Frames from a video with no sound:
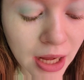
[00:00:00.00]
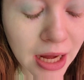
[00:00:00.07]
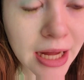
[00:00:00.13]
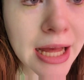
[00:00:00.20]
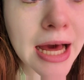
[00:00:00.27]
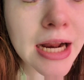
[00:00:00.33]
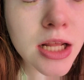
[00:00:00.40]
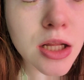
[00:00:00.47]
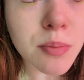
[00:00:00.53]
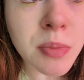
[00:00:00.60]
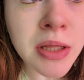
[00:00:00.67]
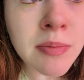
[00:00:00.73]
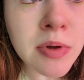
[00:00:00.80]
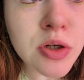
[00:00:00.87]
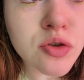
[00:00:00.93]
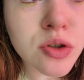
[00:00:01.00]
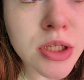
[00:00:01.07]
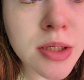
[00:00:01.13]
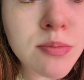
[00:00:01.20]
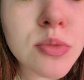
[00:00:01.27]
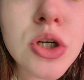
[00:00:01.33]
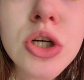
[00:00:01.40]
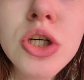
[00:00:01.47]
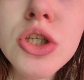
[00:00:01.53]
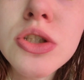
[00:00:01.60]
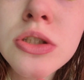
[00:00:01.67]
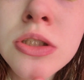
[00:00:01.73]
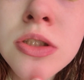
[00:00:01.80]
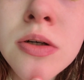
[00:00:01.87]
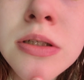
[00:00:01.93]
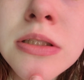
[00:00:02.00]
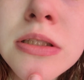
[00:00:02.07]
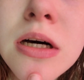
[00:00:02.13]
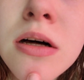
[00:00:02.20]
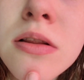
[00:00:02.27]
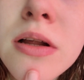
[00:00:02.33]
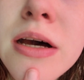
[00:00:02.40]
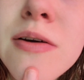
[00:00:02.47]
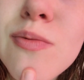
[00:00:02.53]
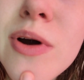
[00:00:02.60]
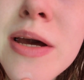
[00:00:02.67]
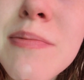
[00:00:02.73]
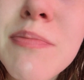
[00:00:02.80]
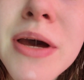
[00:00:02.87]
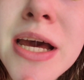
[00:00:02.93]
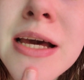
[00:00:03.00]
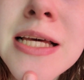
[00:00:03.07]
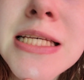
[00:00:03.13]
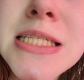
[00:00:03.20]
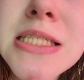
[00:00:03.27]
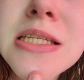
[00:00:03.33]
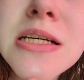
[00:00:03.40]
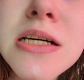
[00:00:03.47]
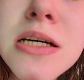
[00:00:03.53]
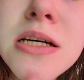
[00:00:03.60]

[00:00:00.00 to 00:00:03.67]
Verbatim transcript: I added a B B cream, so it's a lightweight base.